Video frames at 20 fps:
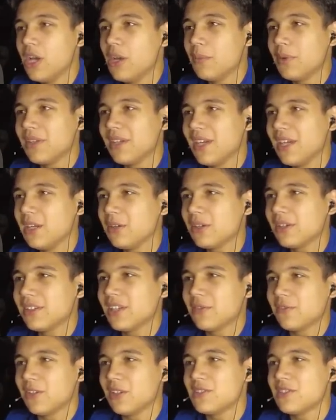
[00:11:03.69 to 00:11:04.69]
But here you can
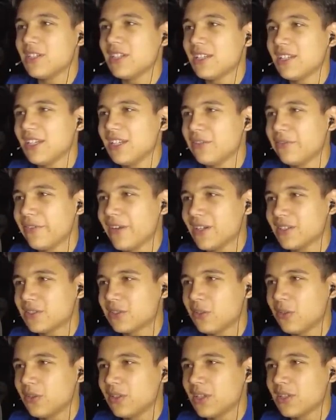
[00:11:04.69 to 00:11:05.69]
definitely see that in the fast
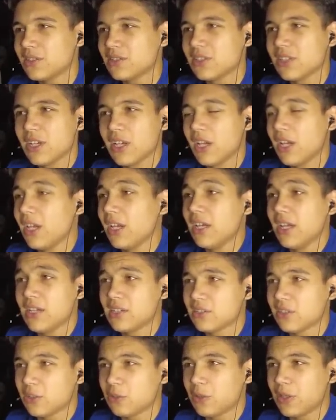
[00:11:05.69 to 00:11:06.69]
corners,
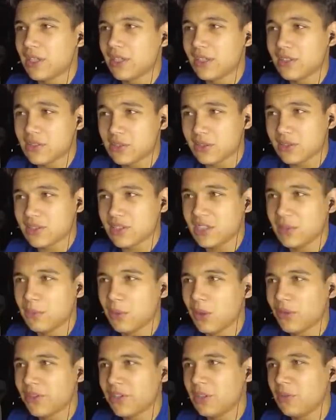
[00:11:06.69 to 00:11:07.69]
he's a lot quicker than us. You can see him
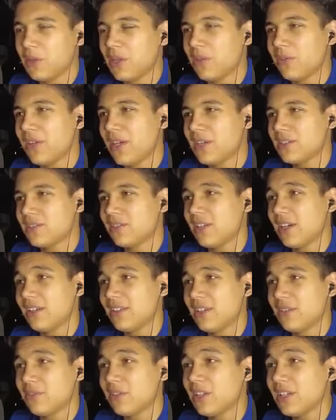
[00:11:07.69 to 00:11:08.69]
bolting away on the exit there,
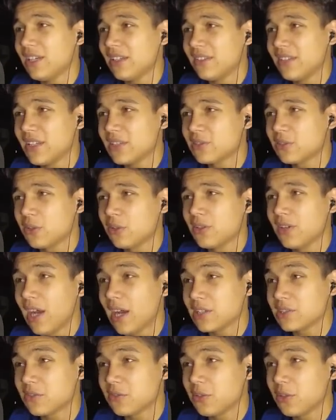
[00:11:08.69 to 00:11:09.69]
and definitely in this corner,
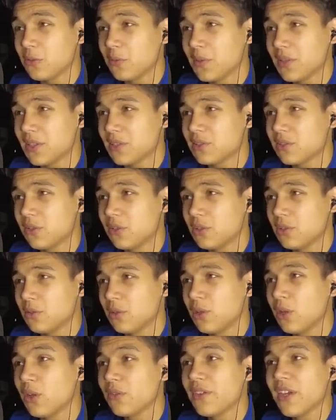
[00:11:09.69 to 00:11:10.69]
I struggled with this corner a
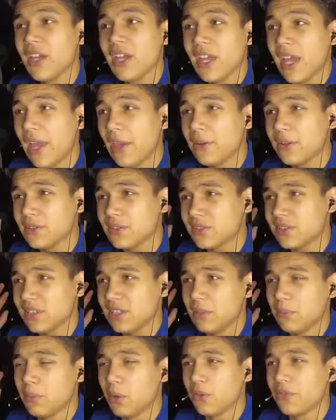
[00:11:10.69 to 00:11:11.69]
lot. And you can just see
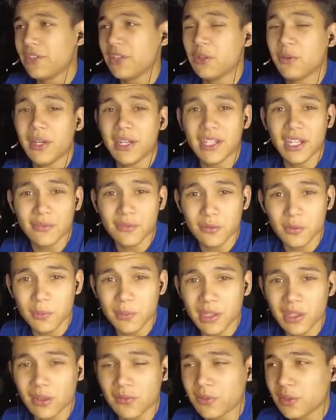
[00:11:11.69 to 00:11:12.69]
him bolting away there from the
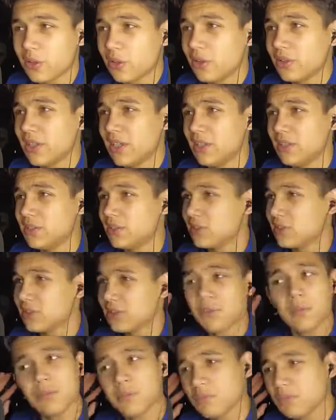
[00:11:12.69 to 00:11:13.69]
middle of the corner. He
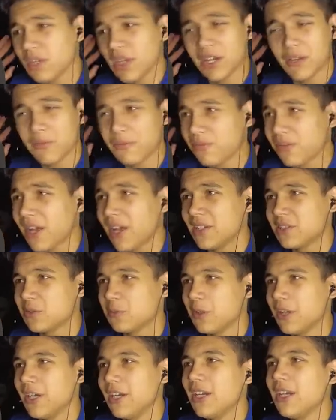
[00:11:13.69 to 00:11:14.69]
just, yeah, flies
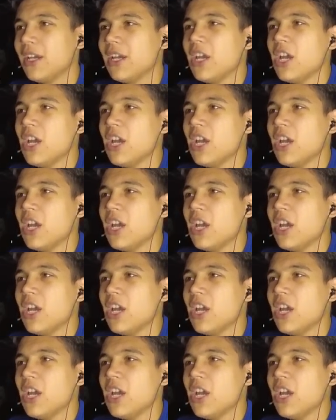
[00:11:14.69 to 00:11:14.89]
away.